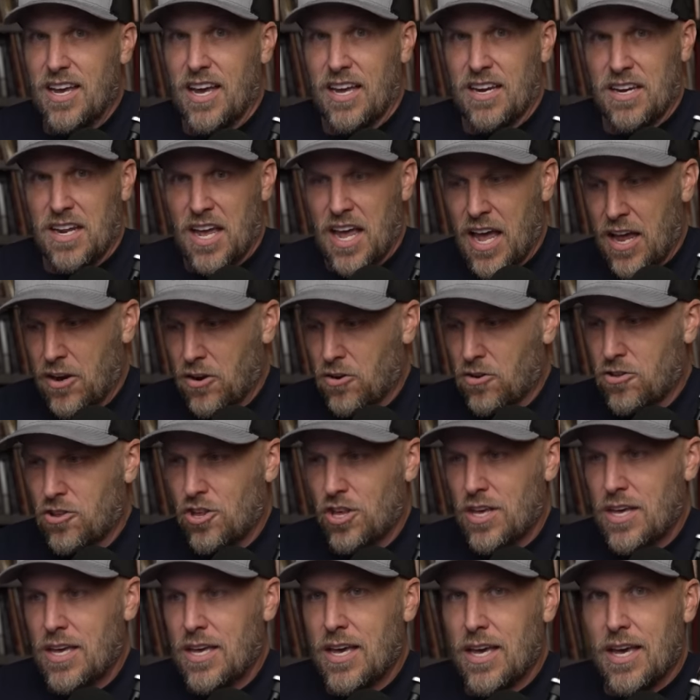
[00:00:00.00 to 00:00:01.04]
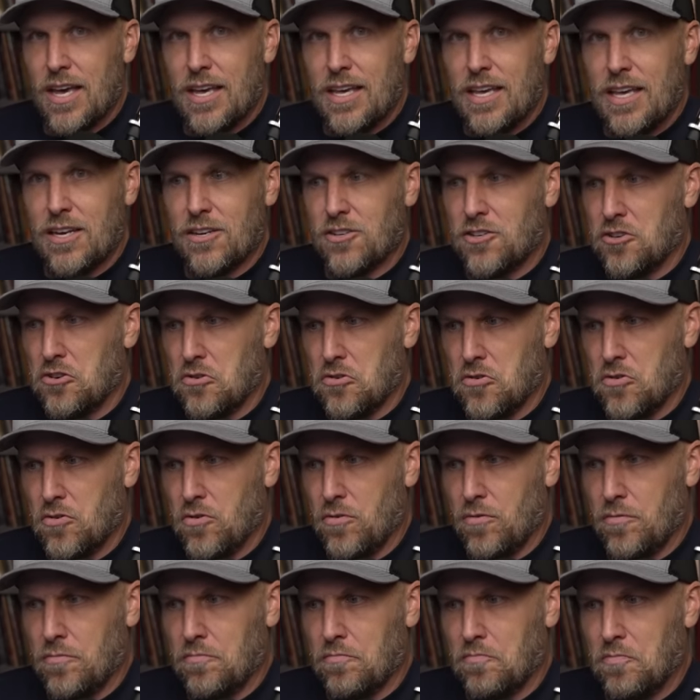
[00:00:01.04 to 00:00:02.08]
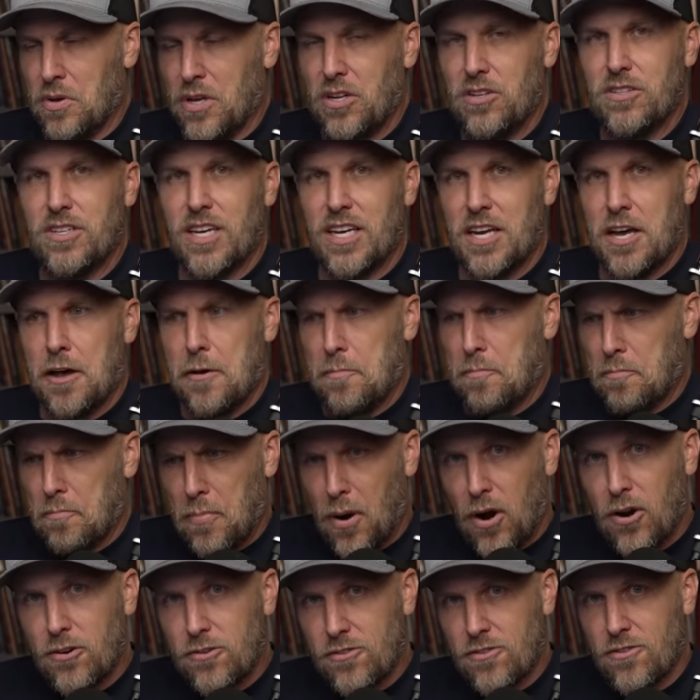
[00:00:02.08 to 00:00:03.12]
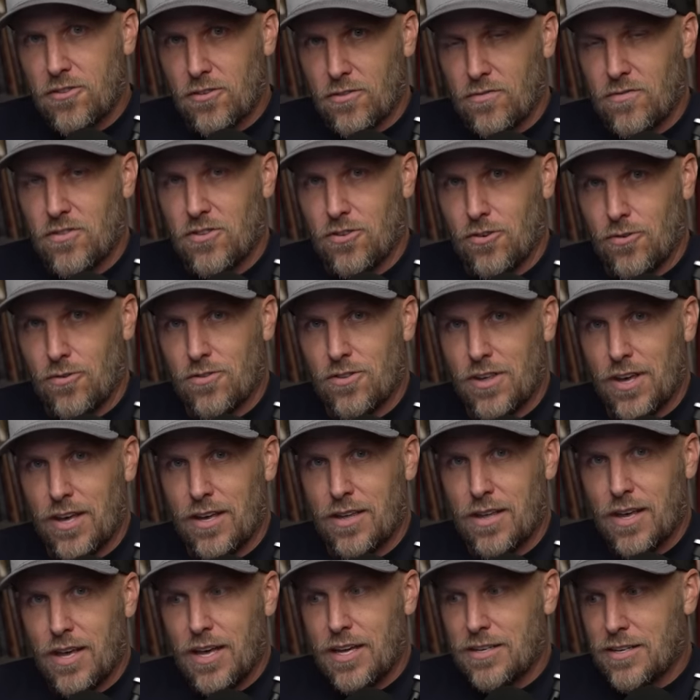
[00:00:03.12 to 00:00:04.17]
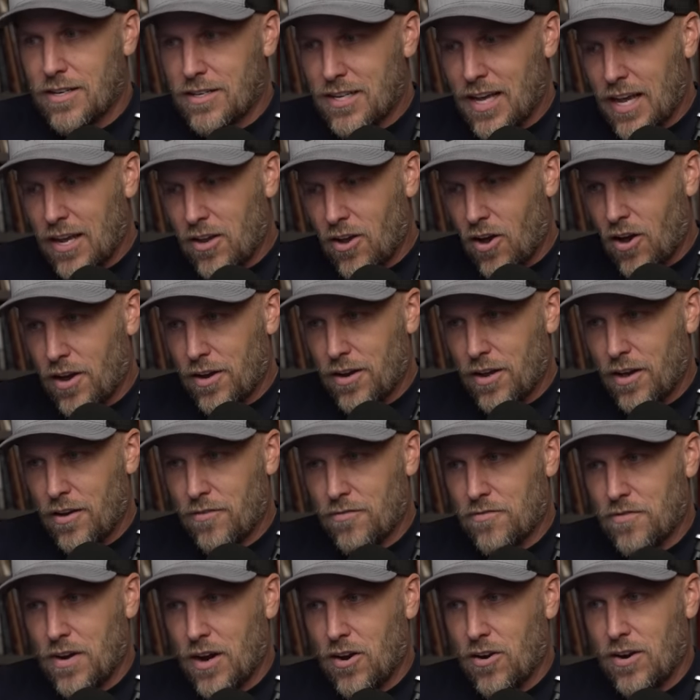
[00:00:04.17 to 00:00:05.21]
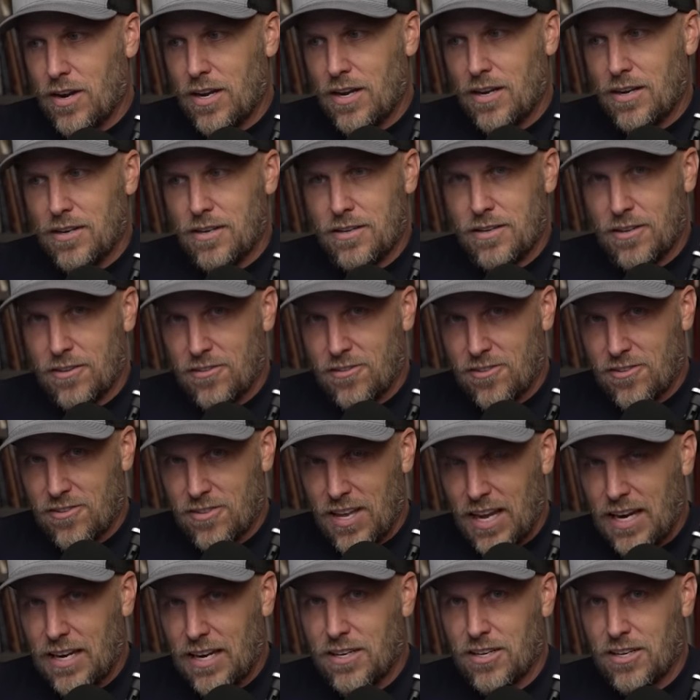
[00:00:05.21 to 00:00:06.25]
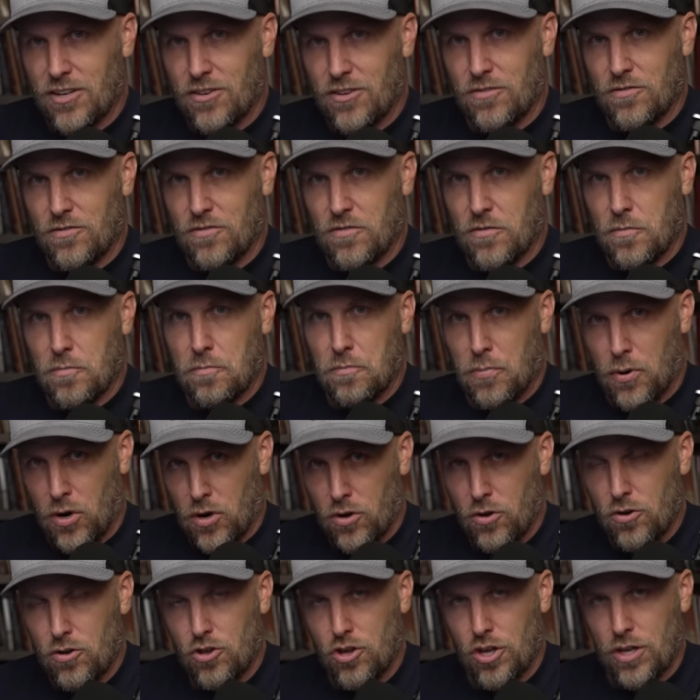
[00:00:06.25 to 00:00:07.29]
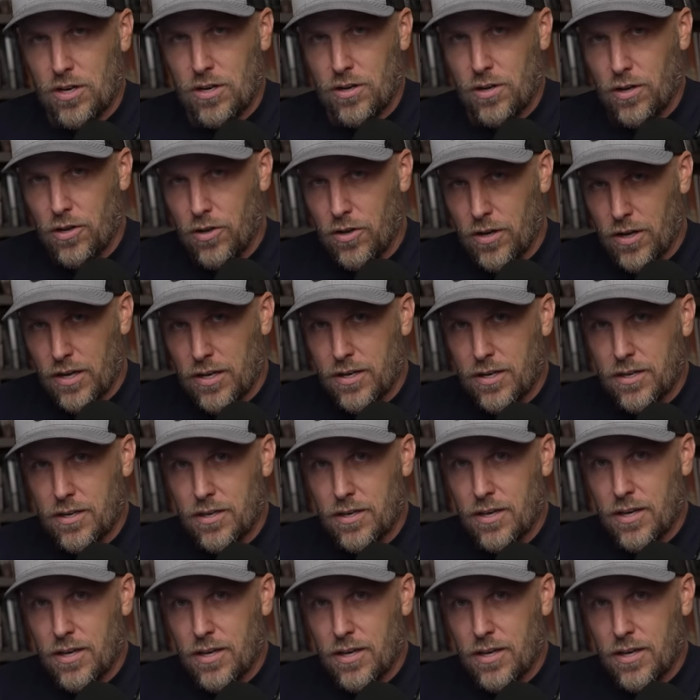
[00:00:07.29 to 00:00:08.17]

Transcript: and energy into building up parts of Susa to take on a very distinctive Persian look.